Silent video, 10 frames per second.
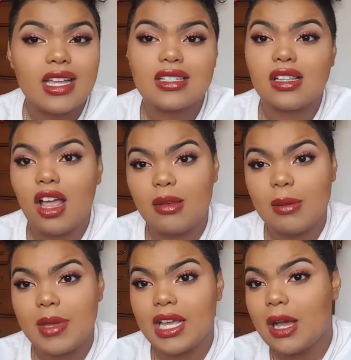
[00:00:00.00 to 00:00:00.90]
to lock my
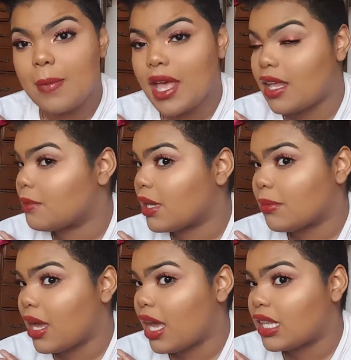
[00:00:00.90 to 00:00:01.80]
makeup and make
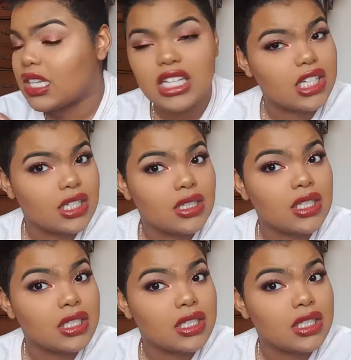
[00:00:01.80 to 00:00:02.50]
my highlight look good.